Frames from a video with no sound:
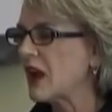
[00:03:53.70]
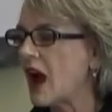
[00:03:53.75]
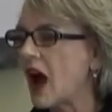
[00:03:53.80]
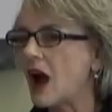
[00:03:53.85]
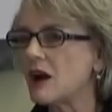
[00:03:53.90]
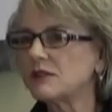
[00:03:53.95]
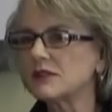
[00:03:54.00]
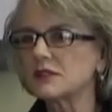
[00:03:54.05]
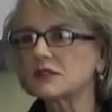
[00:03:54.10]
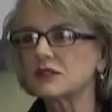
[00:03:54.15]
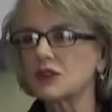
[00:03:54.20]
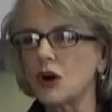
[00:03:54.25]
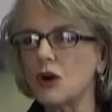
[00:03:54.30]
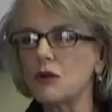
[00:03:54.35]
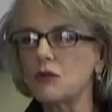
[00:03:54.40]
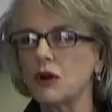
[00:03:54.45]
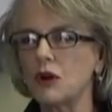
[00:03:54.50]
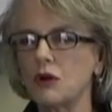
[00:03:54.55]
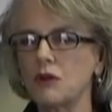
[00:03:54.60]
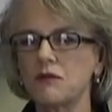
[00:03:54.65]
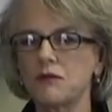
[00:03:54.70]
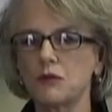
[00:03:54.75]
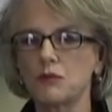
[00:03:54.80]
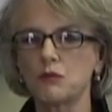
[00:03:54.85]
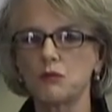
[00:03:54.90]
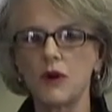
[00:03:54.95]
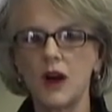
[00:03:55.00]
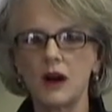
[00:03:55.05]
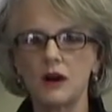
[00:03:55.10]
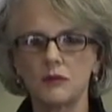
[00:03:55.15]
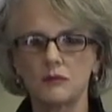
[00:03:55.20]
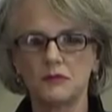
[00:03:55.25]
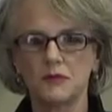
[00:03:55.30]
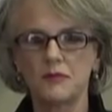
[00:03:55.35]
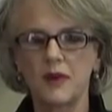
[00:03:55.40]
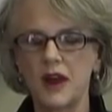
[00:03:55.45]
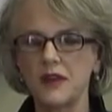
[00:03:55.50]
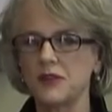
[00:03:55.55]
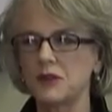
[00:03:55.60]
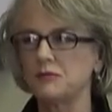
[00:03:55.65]
I was so overwhelmed
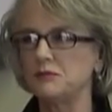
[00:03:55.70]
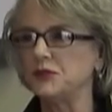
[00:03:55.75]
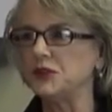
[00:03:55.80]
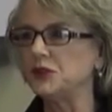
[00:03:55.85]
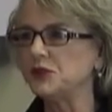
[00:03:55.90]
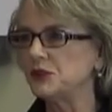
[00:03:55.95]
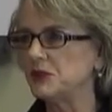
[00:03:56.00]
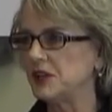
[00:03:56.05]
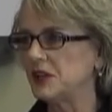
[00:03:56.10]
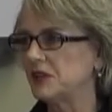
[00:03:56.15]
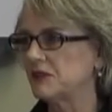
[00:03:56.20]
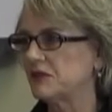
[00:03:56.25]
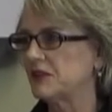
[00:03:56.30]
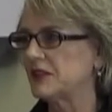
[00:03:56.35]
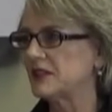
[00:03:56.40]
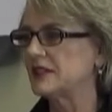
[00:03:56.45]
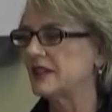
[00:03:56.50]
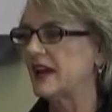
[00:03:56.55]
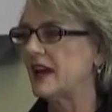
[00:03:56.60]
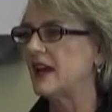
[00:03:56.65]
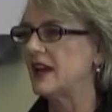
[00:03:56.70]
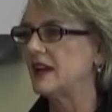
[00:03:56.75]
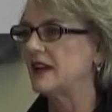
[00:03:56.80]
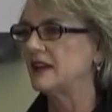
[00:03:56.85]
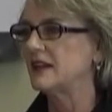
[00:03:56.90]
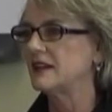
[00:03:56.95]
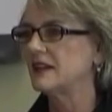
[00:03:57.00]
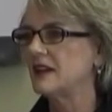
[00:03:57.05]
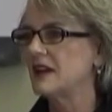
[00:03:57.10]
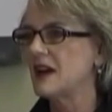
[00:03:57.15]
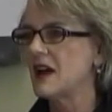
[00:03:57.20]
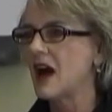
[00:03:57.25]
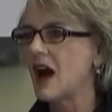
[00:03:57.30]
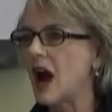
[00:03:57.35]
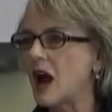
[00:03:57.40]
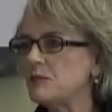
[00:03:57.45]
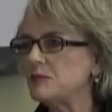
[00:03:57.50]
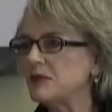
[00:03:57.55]
by the beauty of the day, I